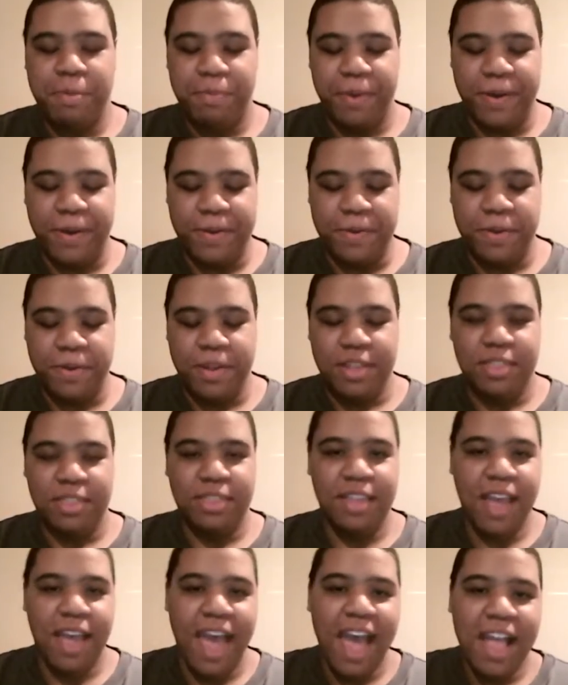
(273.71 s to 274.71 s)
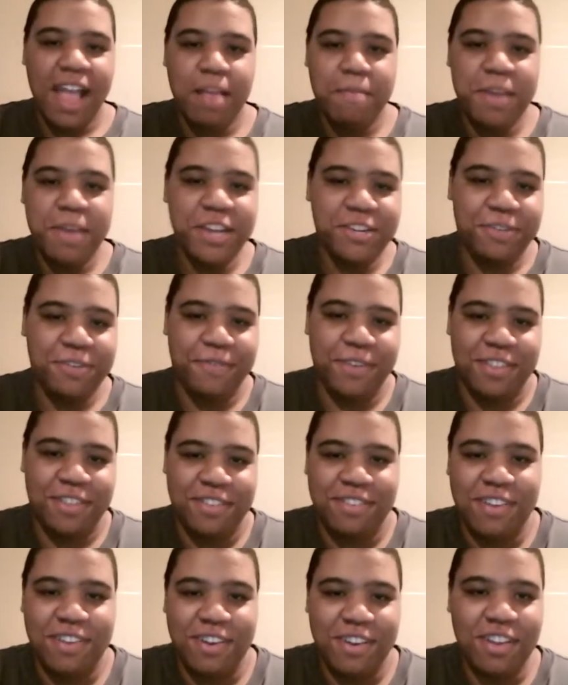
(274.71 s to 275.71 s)
but the animation for
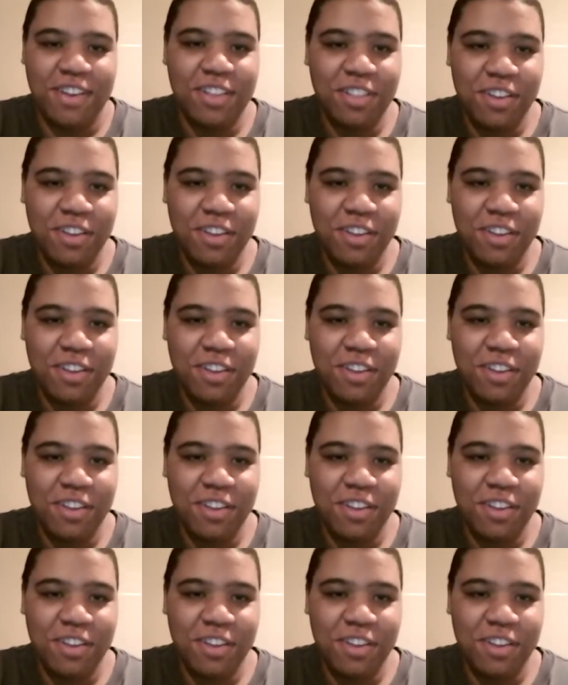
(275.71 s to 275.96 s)
this series,